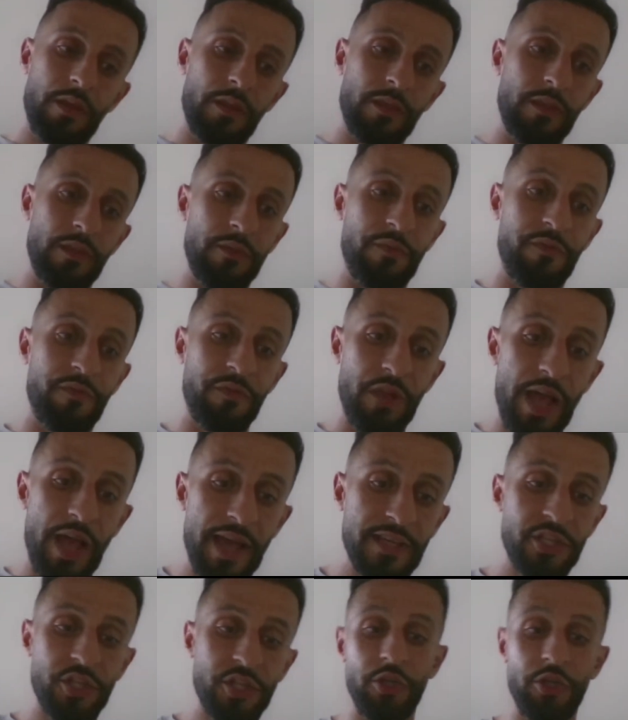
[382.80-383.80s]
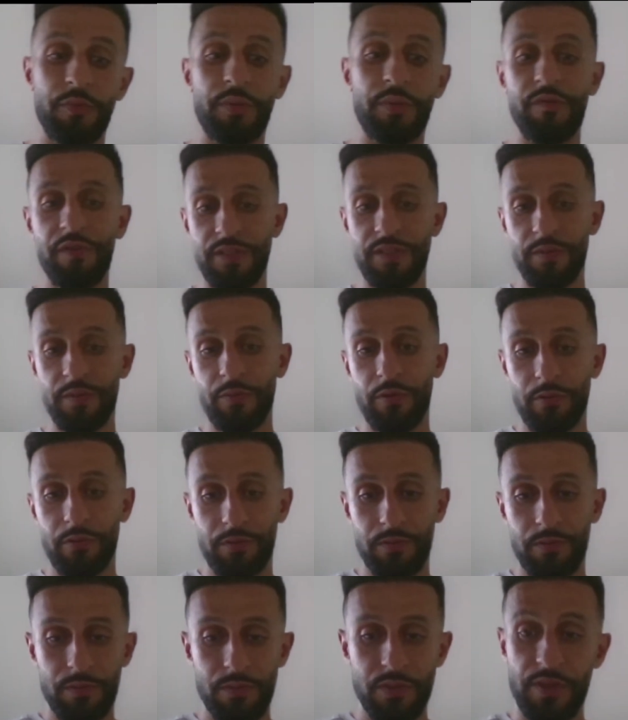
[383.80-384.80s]
the flag should be visible.
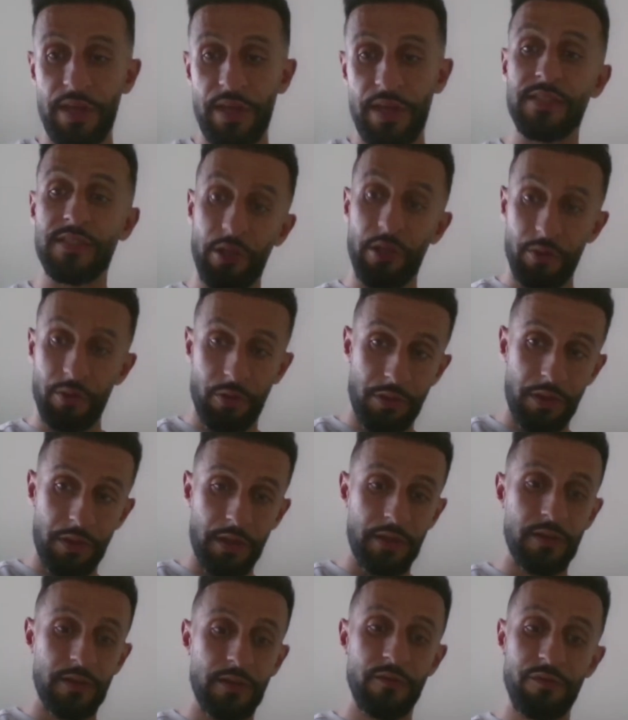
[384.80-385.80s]
So that's another thing.